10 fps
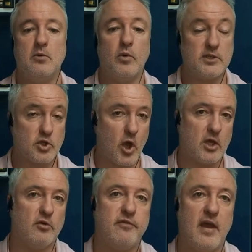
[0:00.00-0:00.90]
when it's going
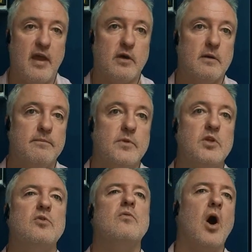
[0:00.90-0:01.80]
in your favor,
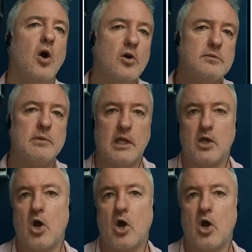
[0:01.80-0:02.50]
you ultimately